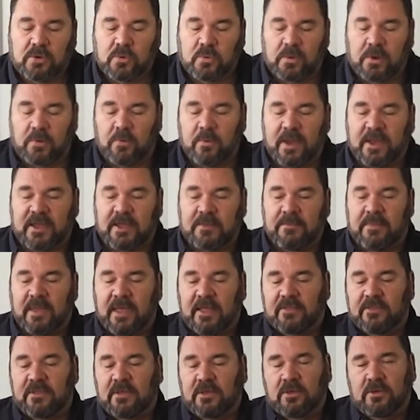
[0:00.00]
we
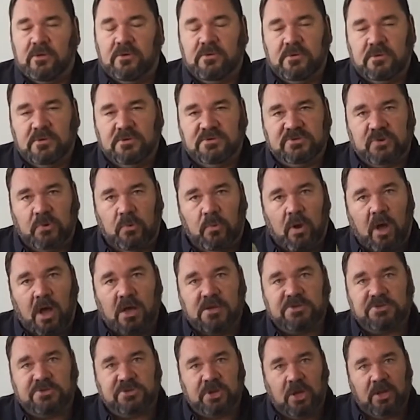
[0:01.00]
recommend that you use a
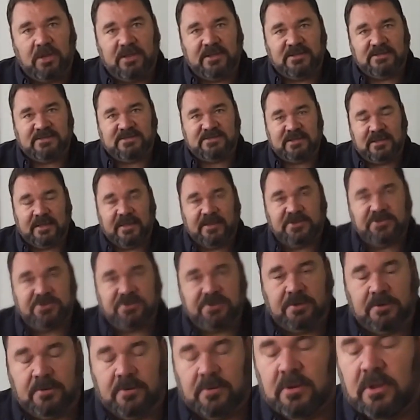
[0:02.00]
rock salt
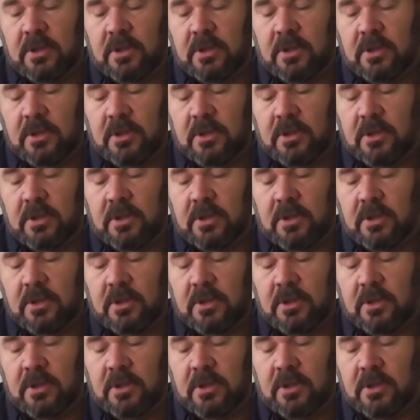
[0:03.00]
insulation.